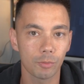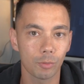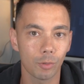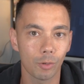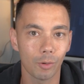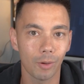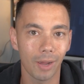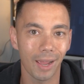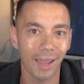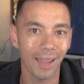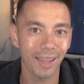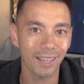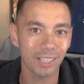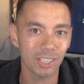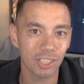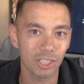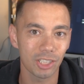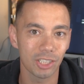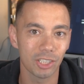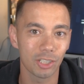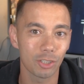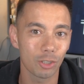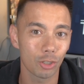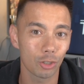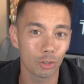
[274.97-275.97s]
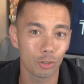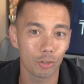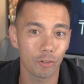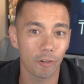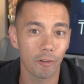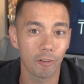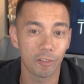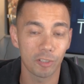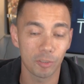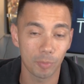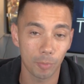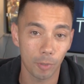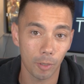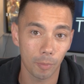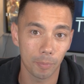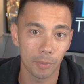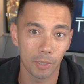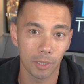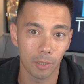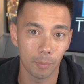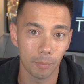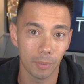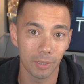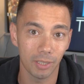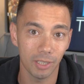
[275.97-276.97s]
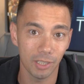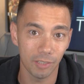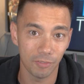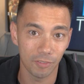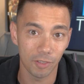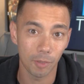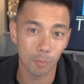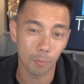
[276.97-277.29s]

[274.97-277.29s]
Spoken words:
Well, actually, contrary to popular belief,